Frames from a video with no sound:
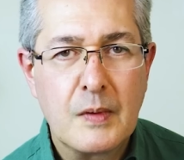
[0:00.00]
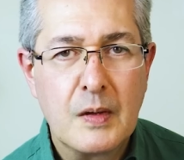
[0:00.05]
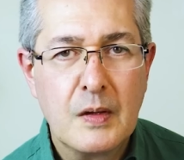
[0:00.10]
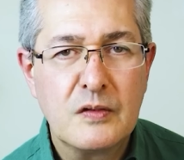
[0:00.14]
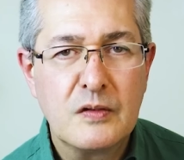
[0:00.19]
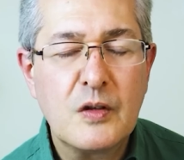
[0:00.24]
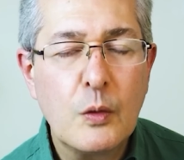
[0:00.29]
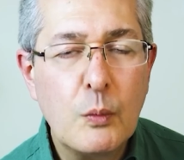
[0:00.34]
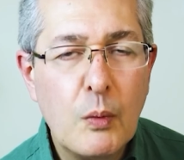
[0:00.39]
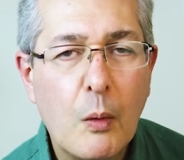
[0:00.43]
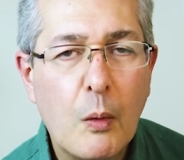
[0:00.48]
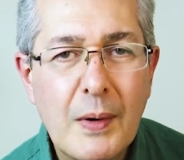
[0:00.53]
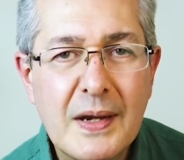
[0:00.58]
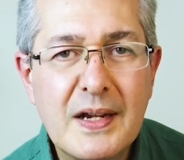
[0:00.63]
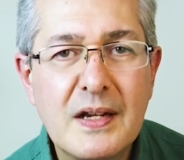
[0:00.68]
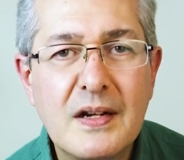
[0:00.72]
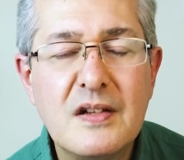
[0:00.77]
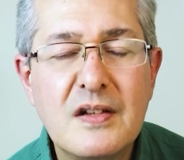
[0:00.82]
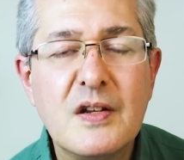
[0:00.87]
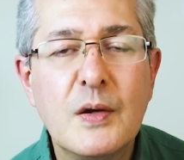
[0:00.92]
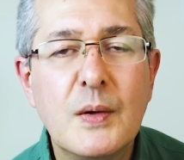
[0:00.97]
So what we're
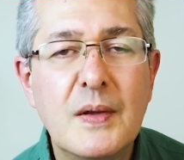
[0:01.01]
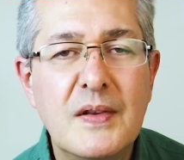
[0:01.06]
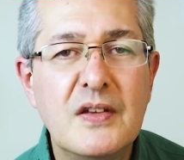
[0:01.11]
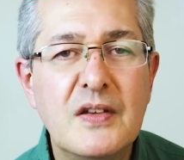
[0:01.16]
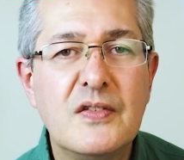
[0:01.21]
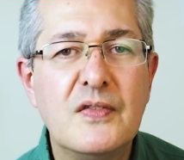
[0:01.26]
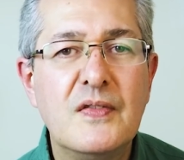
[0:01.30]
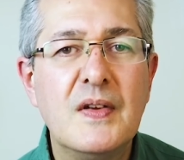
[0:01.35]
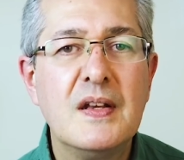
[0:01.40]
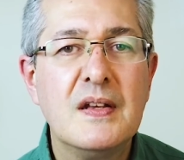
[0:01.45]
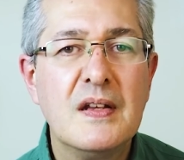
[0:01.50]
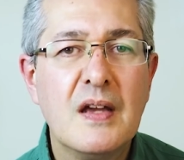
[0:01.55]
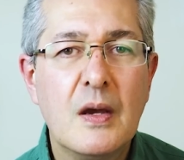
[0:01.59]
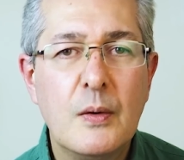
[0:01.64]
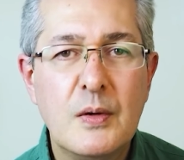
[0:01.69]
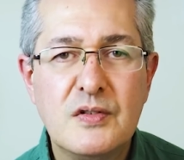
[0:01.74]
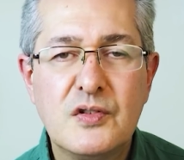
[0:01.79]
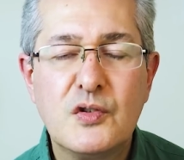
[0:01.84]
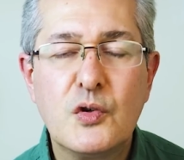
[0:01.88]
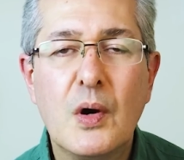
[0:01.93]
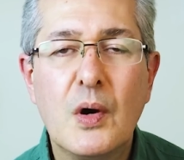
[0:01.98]
going to do in this video
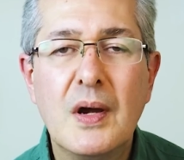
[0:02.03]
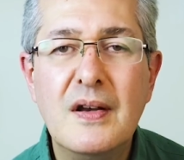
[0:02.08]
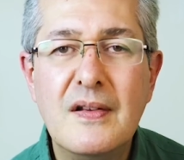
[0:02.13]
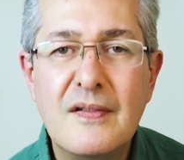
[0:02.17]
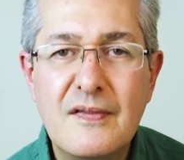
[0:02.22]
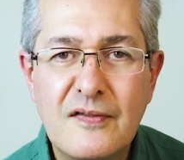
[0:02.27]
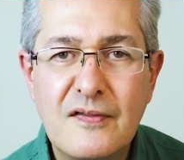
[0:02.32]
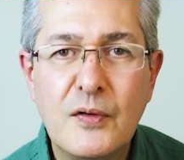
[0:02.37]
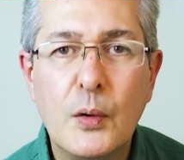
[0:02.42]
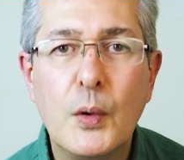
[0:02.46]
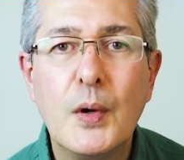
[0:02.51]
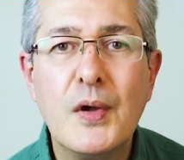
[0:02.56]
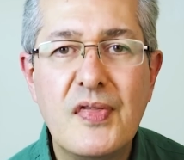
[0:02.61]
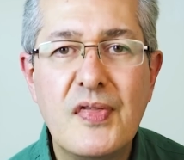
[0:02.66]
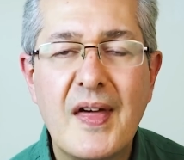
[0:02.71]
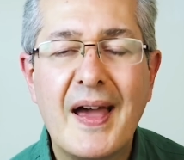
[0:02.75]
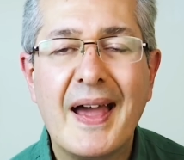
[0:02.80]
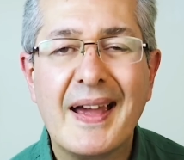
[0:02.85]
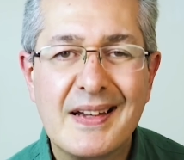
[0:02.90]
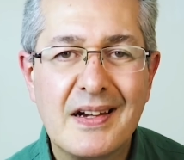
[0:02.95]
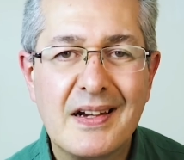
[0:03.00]
is try and avoid
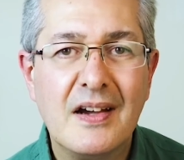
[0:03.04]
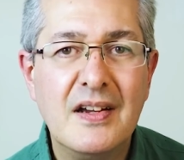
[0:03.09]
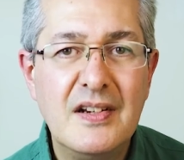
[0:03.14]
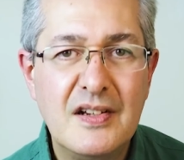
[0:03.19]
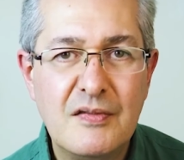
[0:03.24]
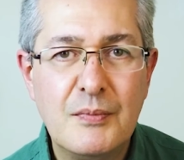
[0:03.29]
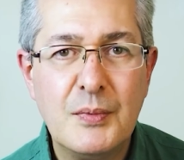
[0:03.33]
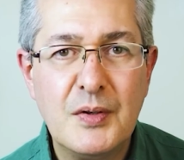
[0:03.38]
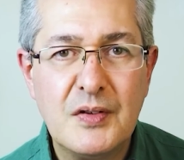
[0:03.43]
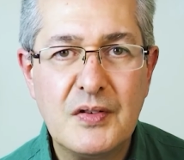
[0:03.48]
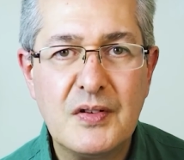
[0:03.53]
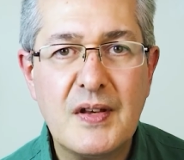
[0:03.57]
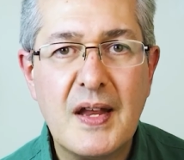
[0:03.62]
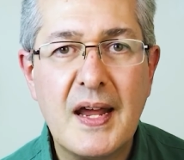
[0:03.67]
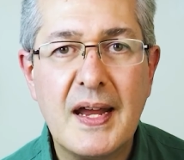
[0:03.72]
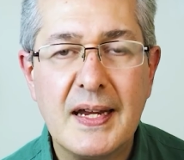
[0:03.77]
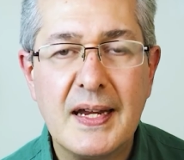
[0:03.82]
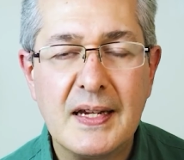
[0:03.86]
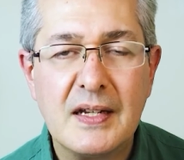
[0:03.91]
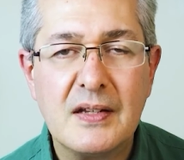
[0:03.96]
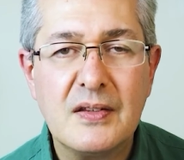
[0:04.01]
that kind of
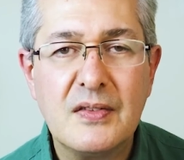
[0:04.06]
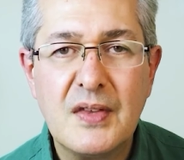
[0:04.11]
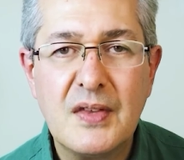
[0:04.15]
mistake.